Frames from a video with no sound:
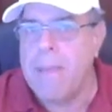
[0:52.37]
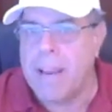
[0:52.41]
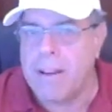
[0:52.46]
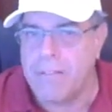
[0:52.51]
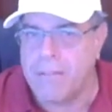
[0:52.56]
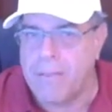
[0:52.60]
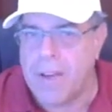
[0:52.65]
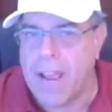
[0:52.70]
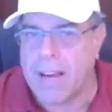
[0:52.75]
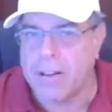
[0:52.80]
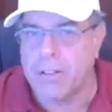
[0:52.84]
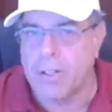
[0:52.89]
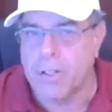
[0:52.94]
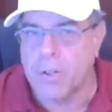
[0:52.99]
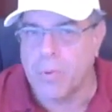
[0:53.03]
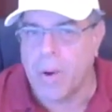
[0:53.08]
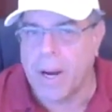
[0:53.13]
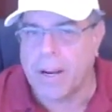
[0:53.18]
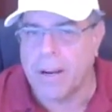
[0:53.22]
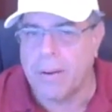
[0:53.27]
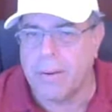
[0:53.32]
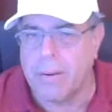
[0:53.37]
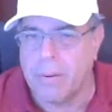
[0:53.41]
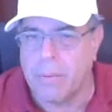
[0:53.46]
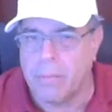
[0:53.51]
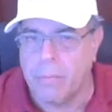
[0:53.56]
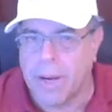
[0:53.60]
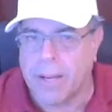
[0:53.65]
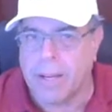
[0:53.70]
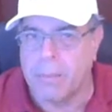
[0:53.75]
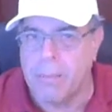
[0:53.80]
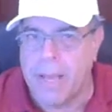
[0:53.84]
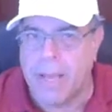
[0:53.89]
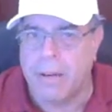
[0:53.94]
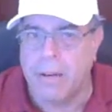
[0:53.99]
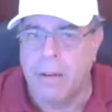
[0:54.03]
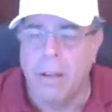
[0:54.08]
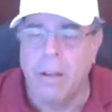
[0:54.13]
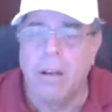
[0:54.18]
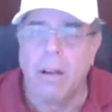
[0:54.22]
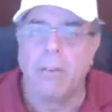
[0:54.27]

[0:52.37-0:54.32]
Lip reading: manufacturers recommend